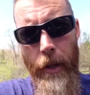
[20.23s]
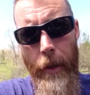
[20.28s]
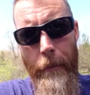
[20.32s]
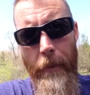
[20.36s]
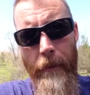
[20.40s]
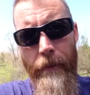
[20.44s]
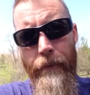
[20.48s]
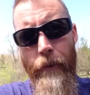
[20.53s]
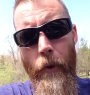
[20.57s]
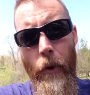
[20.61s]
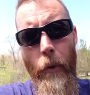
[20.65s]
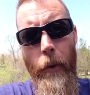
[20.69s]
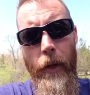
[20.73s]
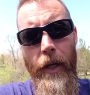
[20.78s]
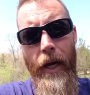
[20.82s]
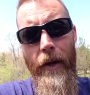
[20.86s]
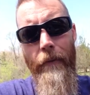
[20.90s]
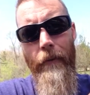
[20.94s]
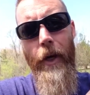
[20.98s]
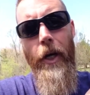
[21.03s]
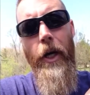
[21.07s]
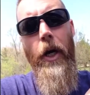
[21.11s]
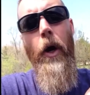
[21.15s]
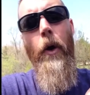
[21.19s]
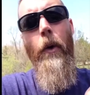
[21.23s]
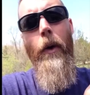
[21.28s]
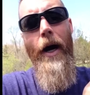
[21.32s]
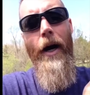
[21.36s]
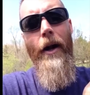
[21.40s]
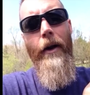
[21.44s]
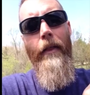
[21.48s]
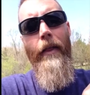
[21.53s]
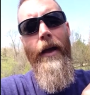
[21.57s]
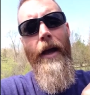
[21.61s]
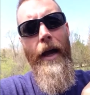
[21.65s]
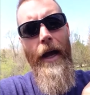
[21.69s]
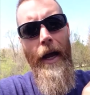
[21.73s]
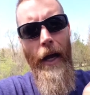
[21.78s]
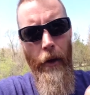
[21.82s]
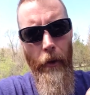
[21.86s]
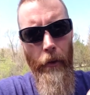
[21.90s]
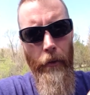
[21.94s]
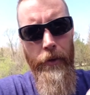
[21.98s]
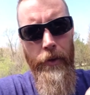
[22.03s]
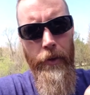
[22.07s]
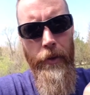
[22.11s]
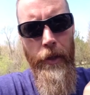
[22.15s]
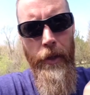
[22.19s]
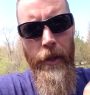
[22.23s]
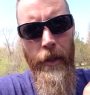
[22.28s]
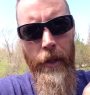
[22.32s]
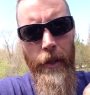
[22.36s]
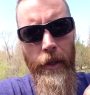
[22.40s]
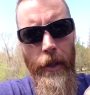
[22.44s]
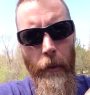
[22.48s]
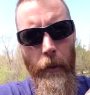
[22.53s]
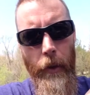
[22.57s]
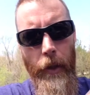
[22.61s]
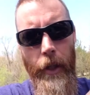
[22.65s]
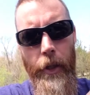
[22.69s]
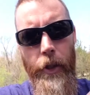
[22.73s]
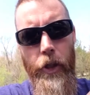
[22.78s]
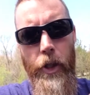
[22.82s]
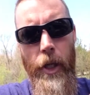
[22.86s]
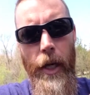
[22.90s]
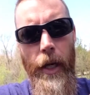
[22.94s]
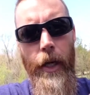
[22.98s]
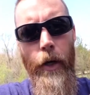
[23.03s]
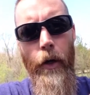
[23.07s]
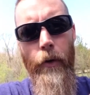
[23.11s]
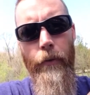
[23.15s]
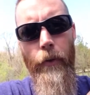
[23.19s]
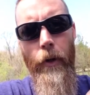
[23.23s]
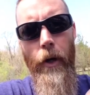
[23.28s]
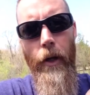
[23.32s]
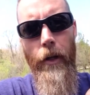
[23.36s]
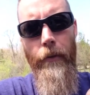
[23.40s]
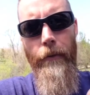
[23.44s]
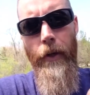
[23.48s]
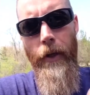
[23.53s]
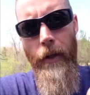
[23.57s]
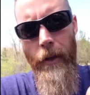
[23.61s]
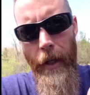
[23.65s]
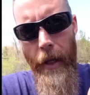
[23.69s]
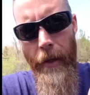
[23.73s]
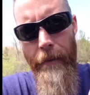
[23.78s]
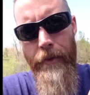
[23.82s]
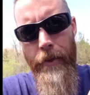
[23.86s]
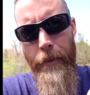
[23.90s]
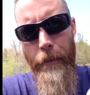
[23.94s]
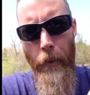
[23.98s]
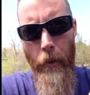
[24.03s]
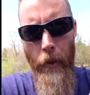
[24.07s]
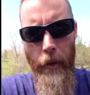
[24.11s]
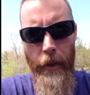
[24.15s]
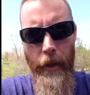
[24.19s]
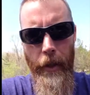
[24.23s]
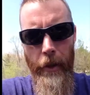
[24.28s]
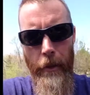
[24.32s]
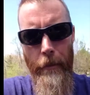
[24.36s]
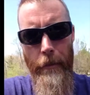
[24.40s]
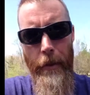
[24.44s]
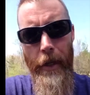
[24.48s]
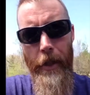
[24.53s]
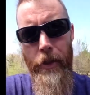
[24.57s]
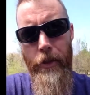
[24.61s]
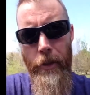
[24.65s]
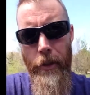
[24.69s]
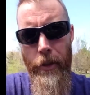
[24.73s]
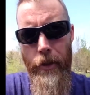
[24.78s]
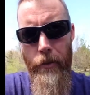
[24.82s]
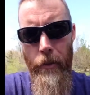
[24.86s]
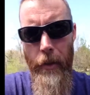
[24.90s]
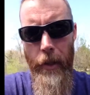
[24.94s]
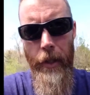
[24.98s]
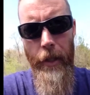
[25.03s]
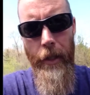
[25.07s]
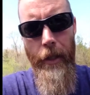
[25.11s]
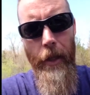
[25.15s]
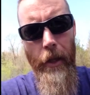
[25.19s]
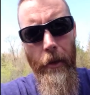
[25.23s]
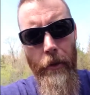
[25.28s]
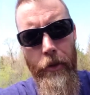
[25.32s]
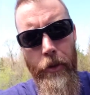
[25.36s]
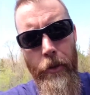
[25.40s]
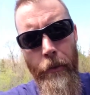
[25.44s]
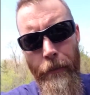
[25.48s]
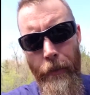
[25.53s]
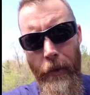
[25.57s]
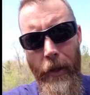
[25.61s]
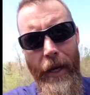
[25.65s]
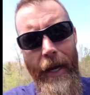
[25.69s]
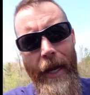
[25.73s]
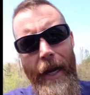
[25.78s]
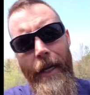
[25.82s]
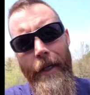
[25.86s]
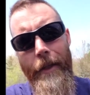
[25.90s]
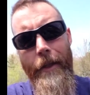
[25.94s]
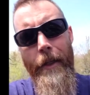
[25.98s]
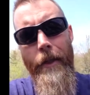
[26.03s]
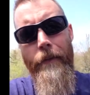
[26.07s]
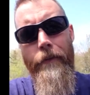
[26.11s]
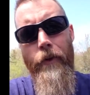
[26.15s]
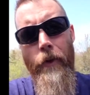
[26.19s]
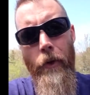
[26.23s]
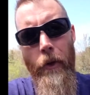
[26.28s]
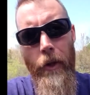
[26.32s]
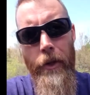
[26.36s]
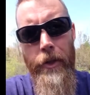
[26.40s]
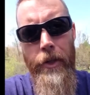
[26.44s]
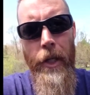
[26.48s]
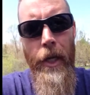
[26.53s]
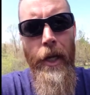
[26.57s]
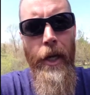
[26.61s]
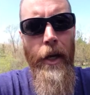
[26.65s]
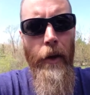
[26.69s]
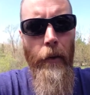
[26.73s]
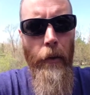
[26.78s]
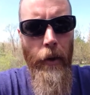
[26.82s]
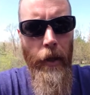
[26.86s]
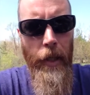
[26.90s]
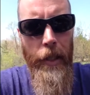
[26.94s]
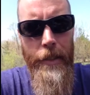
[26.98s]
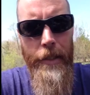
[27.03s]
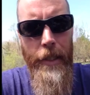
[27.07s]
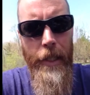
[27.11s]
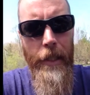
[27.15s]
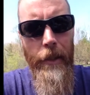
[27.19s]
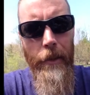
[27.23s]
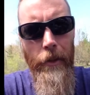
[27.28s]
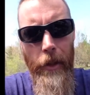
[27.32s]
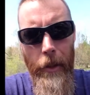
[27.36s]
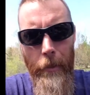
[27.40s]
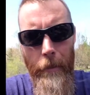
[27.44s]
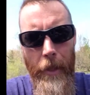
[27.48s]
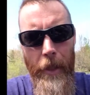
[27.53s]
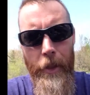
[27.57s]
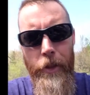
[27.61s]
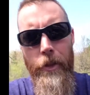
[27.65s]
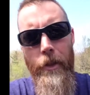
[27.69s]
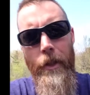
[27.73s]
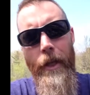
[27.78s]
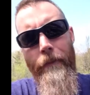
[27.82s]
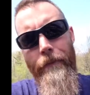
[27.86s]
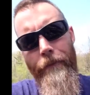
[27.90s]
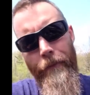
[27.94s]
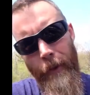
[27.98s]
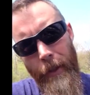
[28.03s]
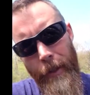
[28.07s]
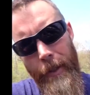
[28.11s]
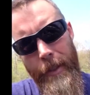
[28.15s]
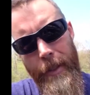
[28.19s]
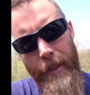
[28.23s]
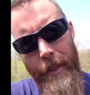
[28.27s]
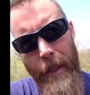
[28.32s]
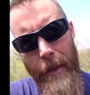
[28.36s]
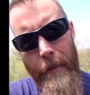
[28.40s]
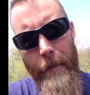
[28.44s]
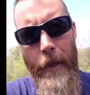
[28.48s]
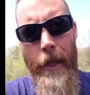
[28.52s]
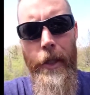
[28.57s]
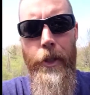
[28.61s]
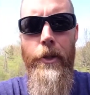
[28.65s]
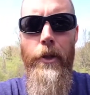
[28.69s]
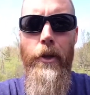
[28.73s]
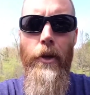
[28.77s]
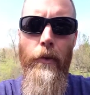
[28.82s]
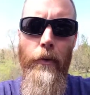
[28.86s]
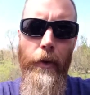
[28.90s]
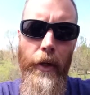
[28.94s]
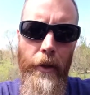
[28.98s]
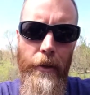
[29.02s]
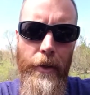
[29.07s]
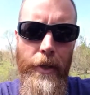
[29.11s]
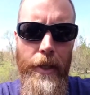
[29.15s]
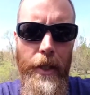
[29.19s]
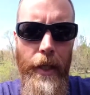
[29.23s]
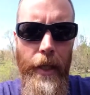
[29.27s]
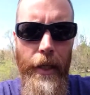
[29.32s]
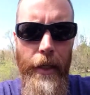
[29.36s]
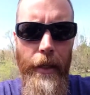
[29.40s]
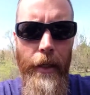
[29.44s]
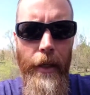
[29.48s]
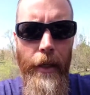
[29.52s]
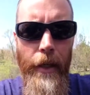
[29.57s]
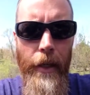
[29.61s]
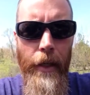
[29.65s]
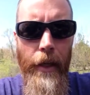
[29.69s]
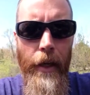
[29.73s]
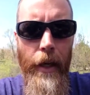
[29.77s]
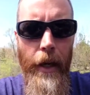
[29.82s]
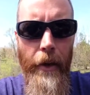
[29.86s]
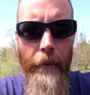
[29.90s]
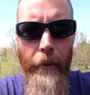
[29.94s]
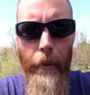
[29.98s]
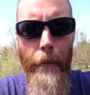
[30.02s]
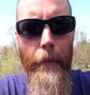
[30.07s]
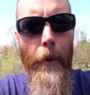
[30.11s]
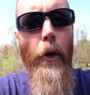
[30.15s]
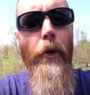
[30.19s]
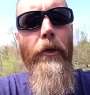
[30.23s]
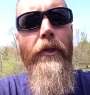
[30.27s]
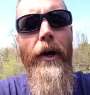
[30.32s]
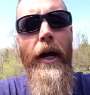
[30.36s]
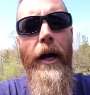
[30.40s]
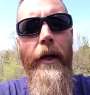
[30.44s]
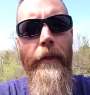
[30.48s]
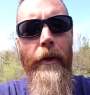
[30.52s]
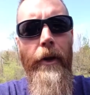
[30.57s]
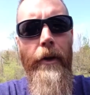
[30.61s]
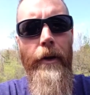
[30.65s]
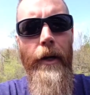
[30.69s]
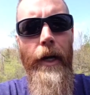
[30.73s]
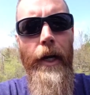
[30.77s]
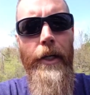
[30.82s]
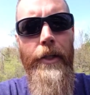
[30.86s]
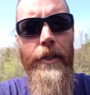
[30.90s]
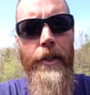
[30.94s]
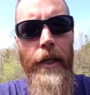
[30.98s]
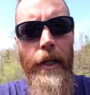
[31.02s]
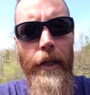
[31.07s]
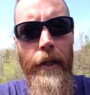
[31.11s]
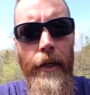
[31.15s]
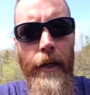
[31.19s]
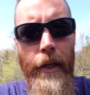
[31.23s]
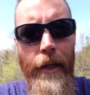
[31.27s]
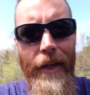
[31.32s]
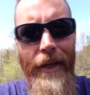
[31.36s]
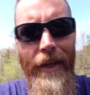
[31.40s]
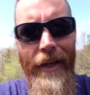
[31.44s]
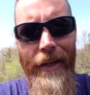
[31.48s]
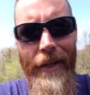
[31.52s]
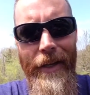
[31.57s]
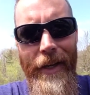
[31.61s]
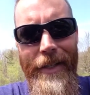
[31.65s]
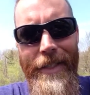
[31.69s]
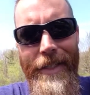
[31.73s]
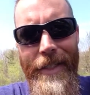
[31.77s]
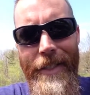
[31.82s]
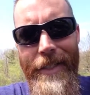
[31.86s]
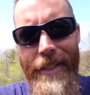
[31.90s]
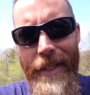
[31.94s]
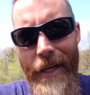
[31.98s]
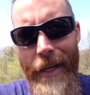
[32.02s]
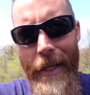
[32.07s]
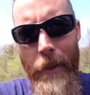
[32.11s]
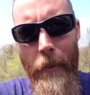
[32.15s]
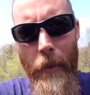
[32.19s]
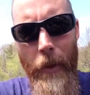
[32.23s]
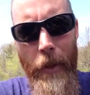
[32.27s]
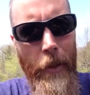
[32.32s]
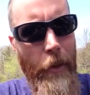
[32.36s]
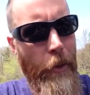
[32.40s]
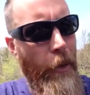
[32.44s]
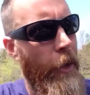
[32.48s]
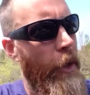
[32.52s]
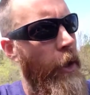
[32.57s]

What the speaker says: that before we ever go out of the house, that we're going to check over all of our life support gear to make sure it's ready to go. So for a handgun, of course, we're going to take a look, make sure that front sight, make sure the rear sight, they're both on there nice and tight. We're going to